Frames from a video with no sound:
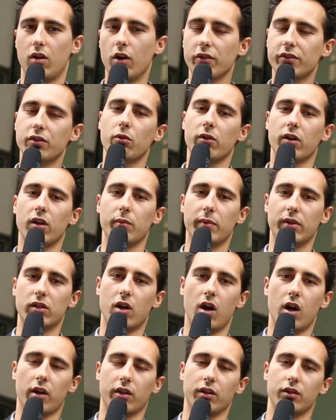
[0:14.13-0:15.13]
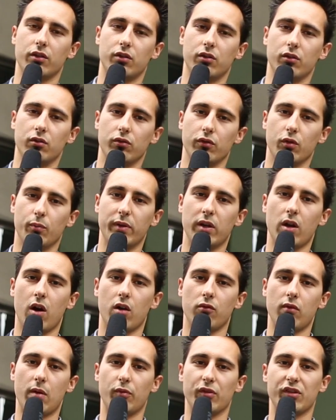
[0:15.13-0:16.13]
Also, we're going to be talking to the
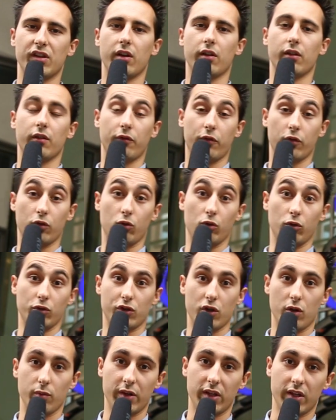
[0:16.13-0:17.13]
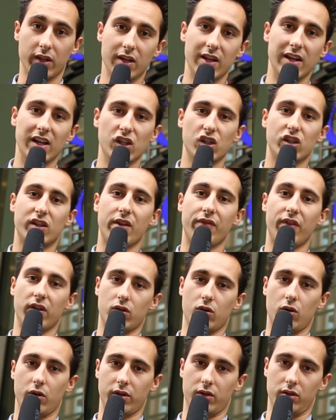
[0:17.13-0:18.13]
PR representative for Google Germany, Stefan
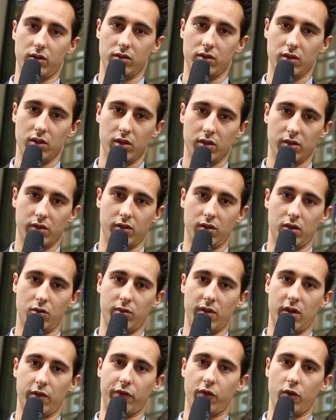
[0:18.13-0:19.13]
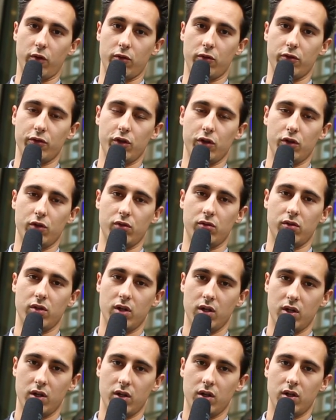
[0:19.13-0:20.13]
Keuche. So without further ado,
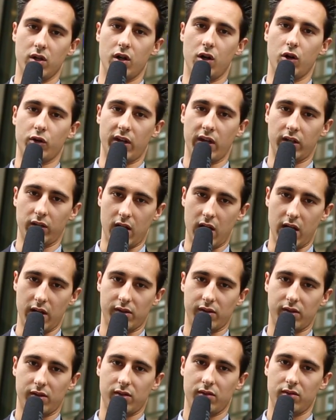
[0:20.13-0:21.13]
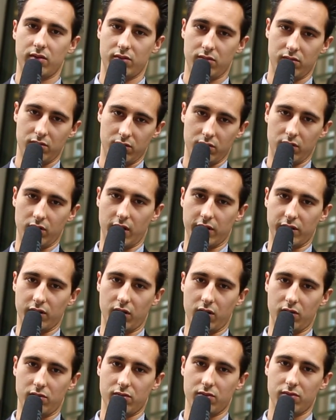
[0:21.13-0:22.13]
OK Glass, let's
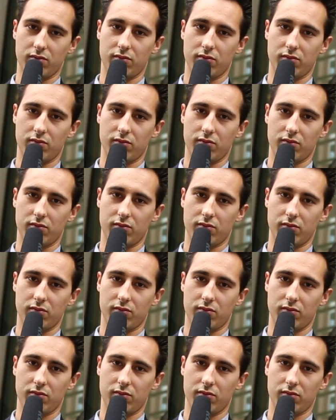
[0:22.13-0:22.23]
go.